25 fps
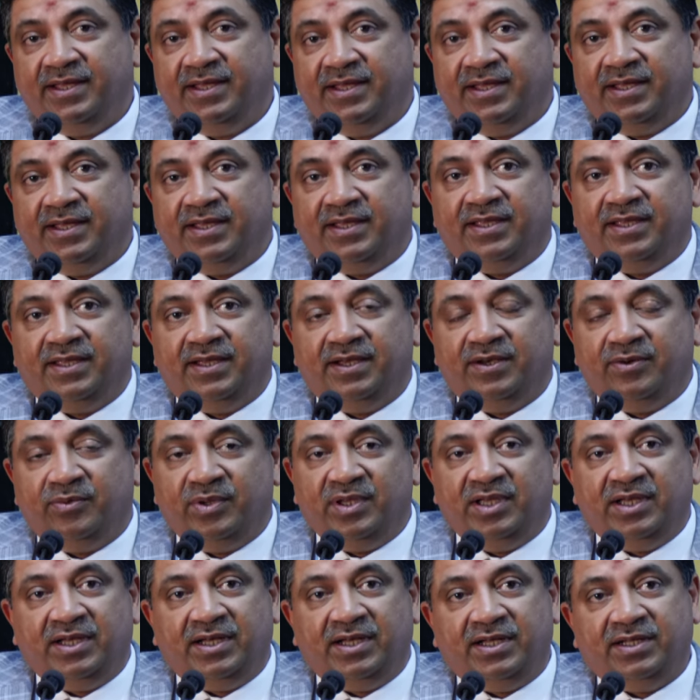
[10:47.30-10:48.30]
Here
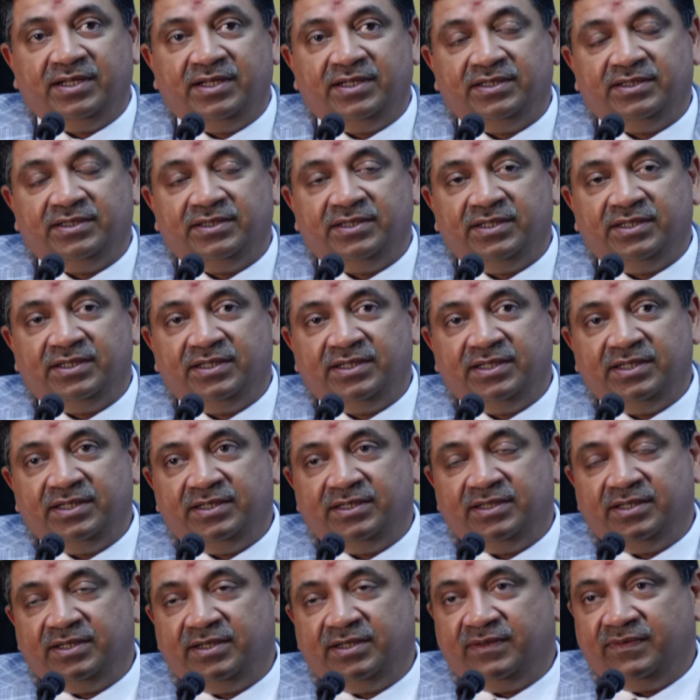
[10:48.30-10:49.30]
we are, 30,
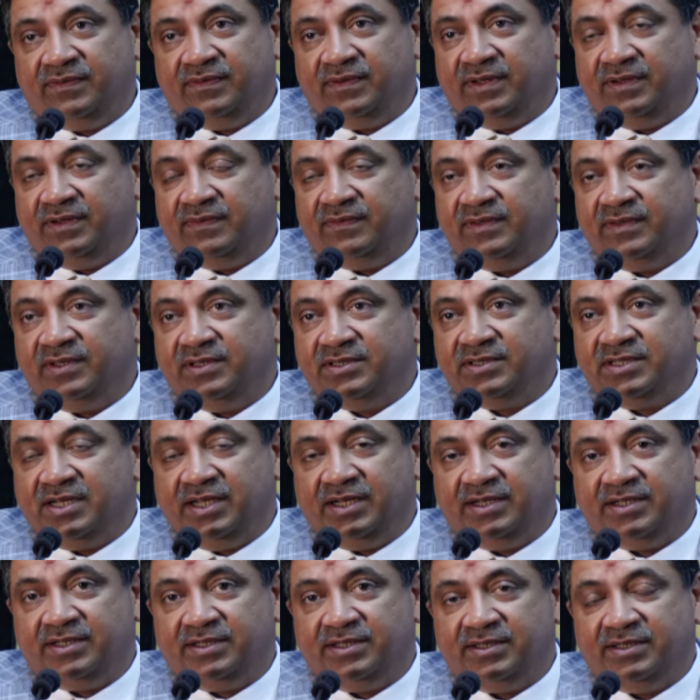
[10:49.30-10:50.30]
35 years
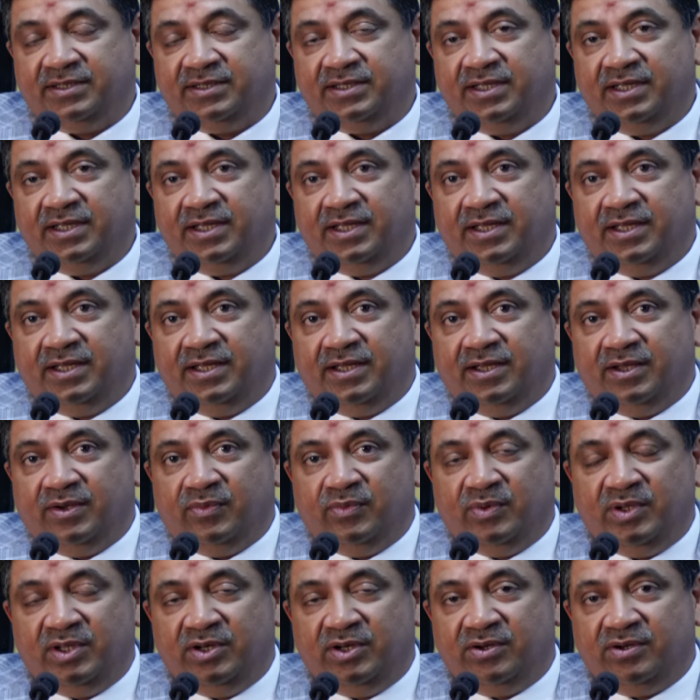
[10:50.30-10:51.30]
later.
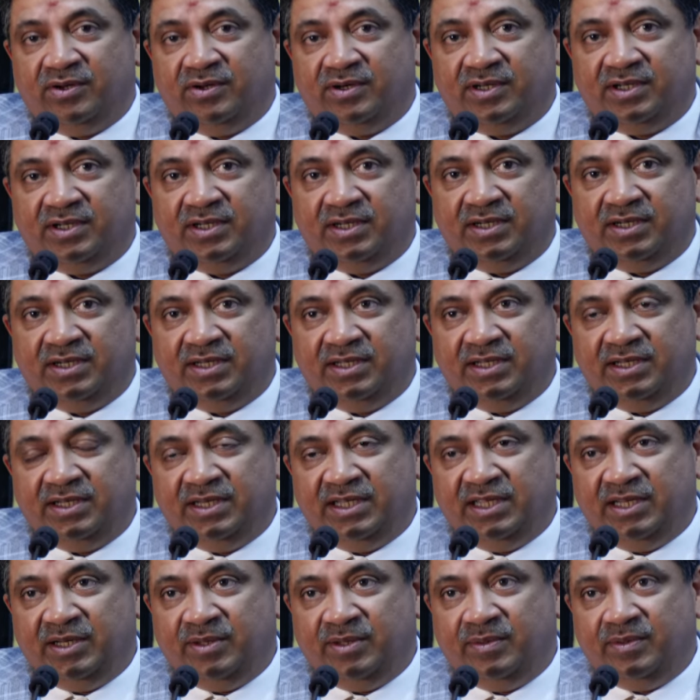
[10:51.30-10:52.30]
We don't really
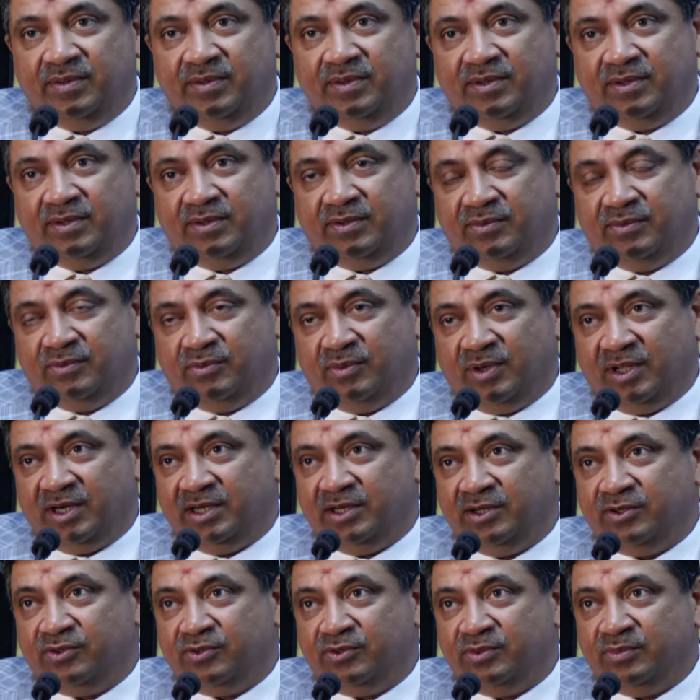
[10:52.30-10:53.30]
need to
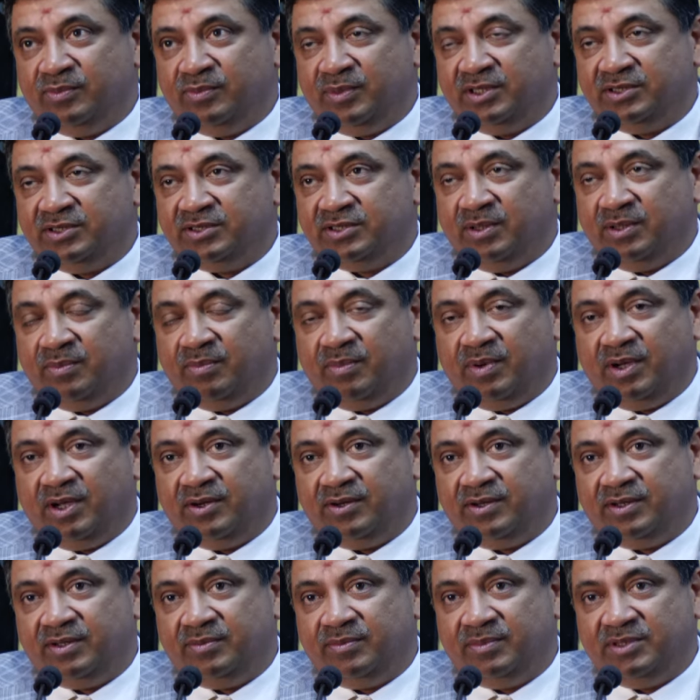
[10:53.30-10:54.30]
worry too much
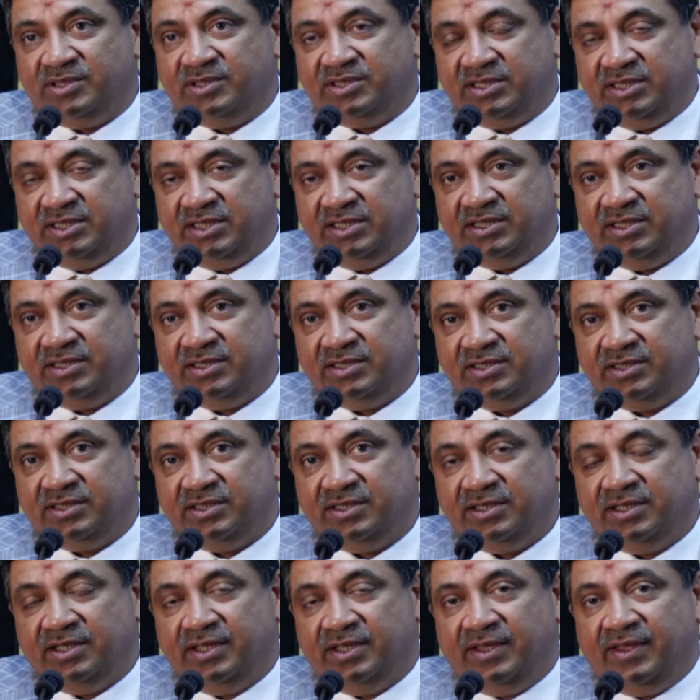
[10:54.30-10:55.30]
about machines.
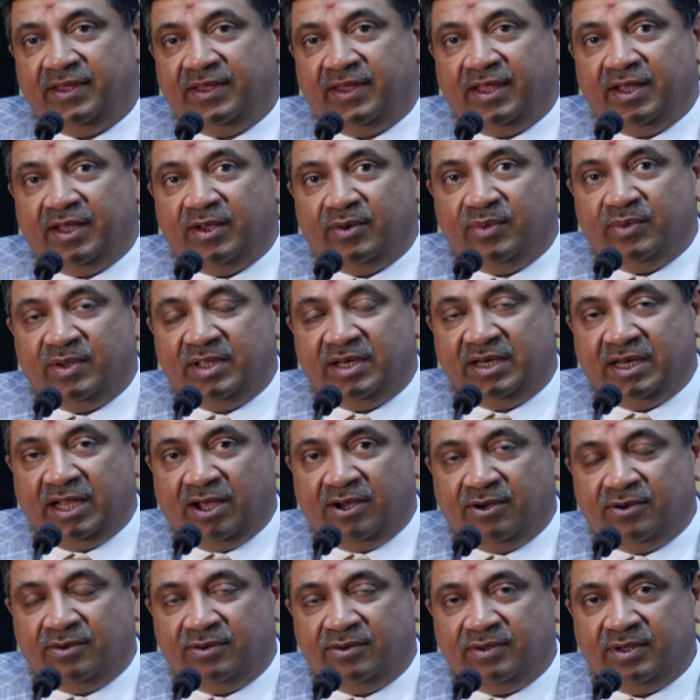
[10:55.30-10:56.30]
We
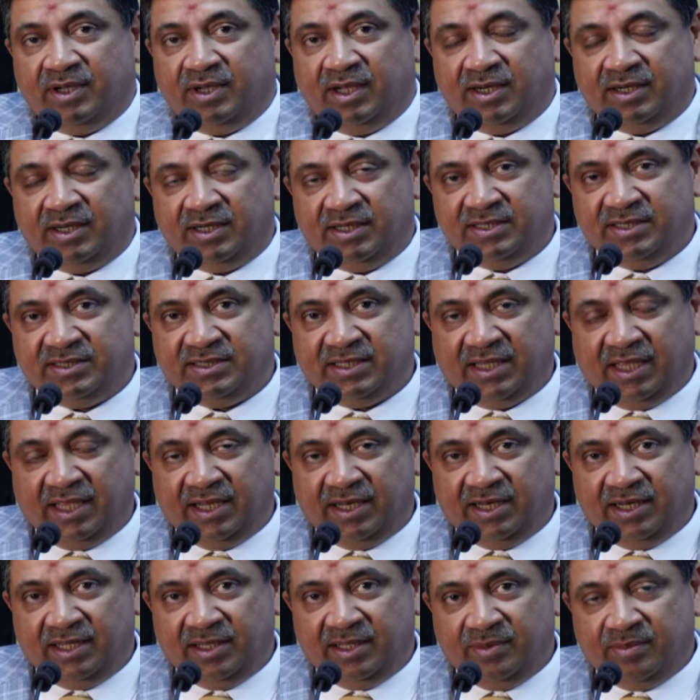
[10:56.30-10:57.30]
now are
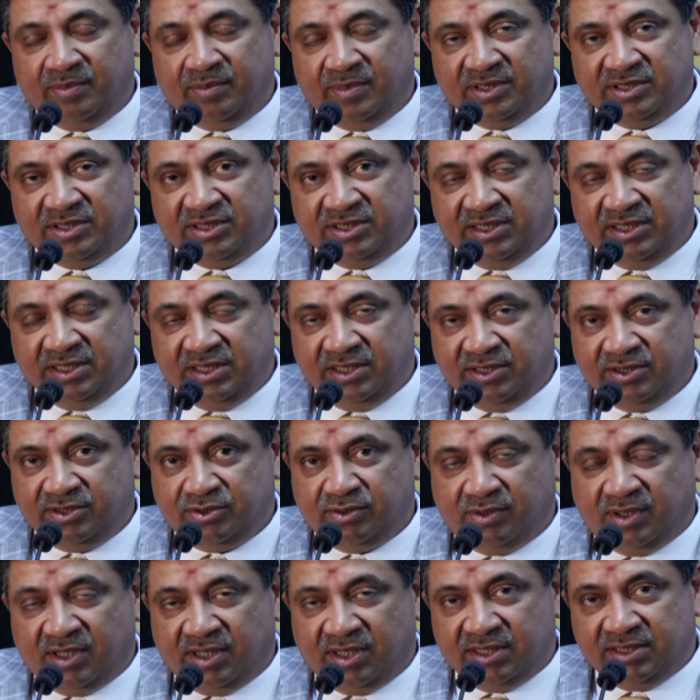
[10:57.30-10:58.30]
designing machines
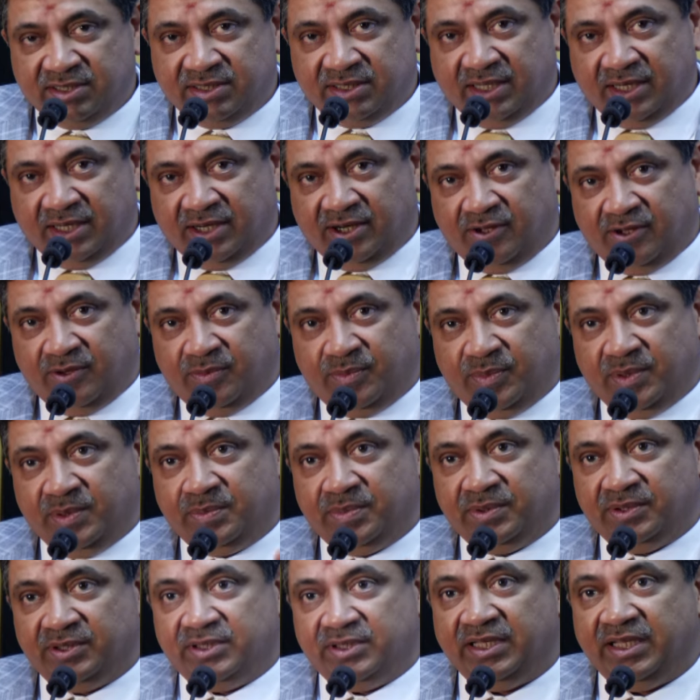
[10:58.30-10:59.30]
to understand how
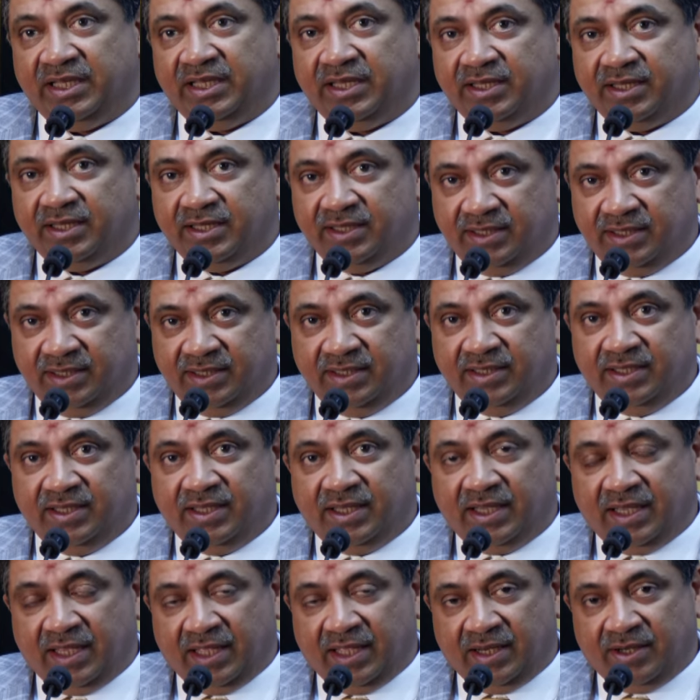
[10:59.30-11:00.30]
people think
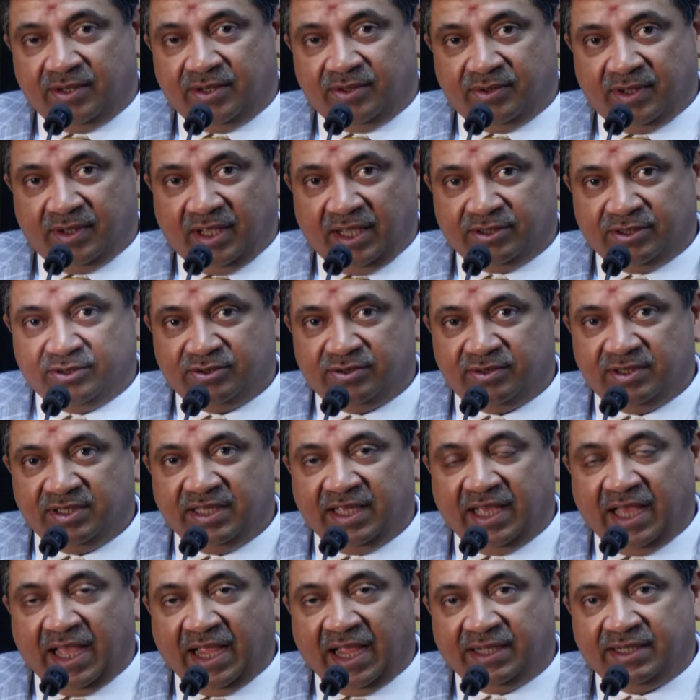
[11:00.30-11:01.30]
and to actually
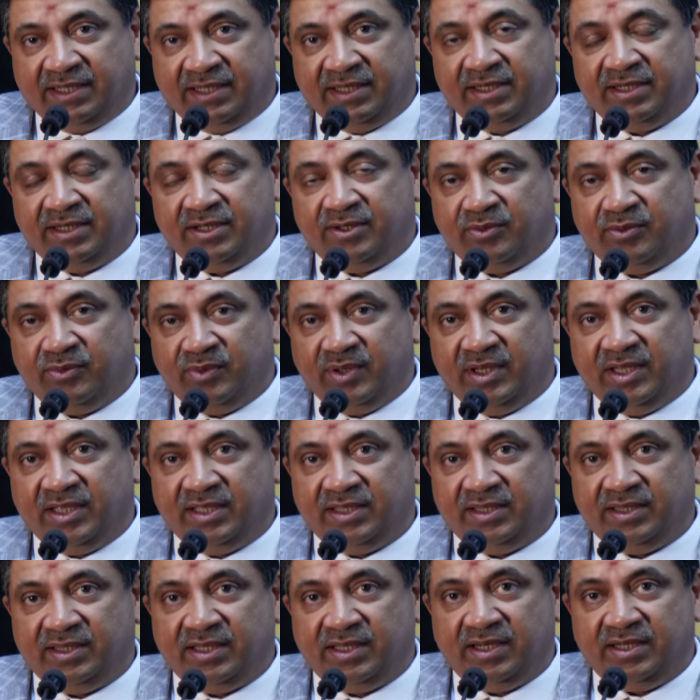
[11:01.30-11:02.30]
act in a way
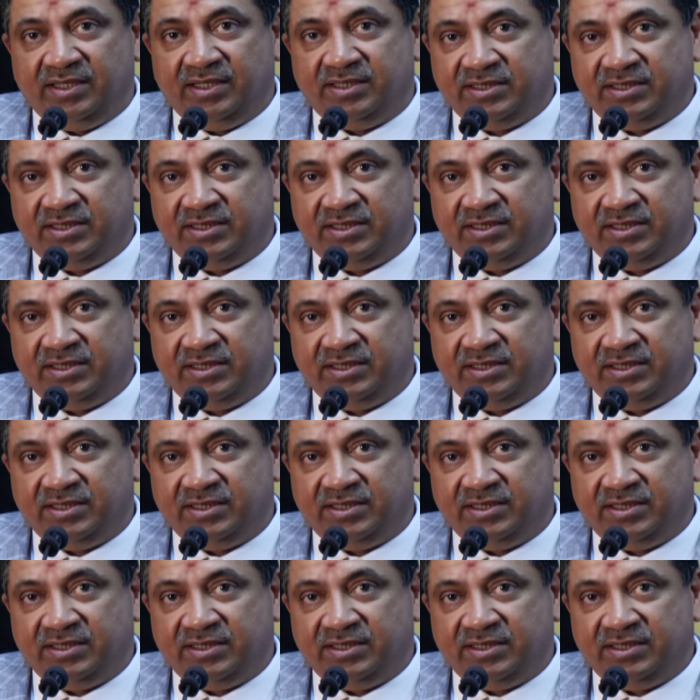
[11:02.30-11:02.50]
that is